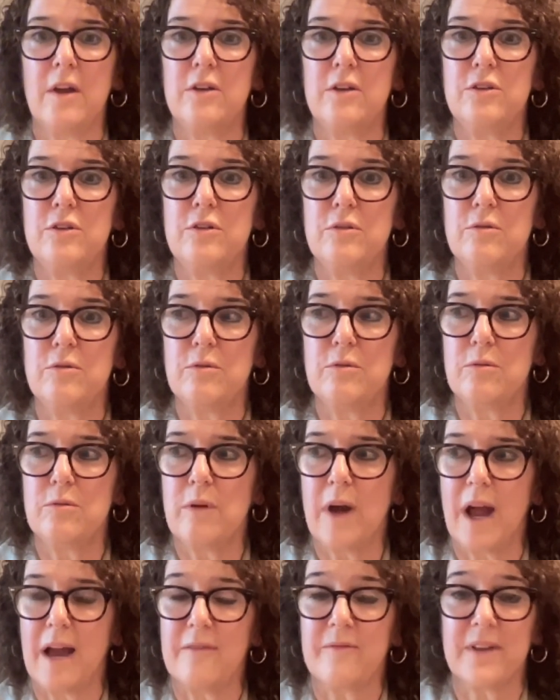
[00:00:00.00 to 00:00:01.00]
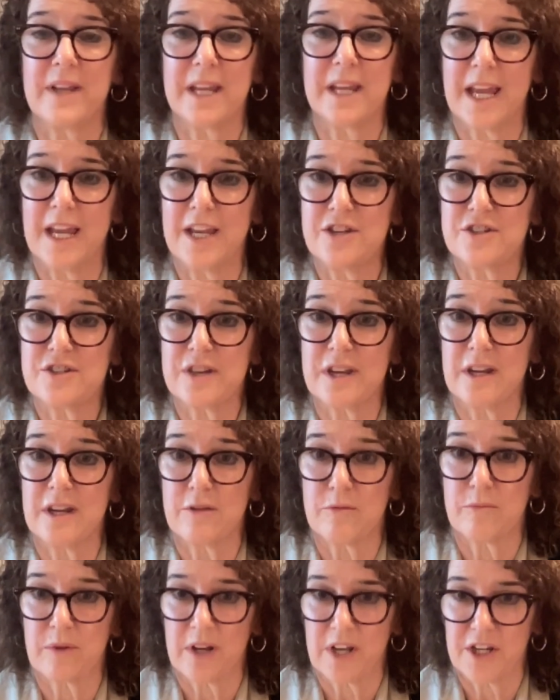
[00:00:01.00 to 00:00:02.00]
You have engaged in
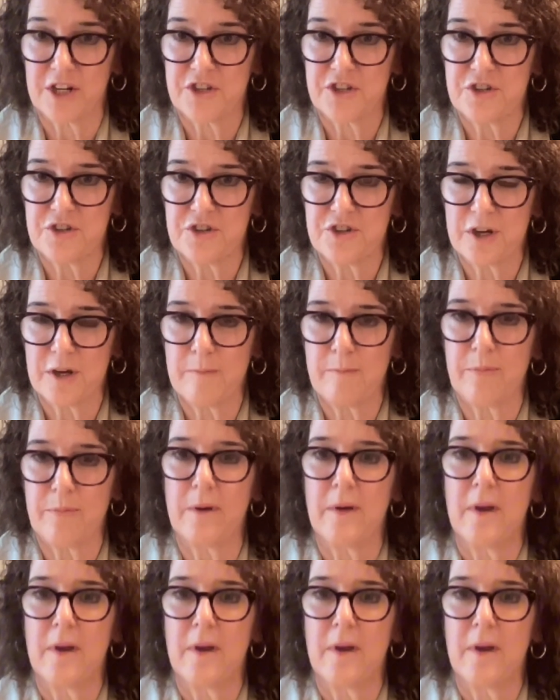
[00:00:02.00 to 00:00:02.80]
a relationship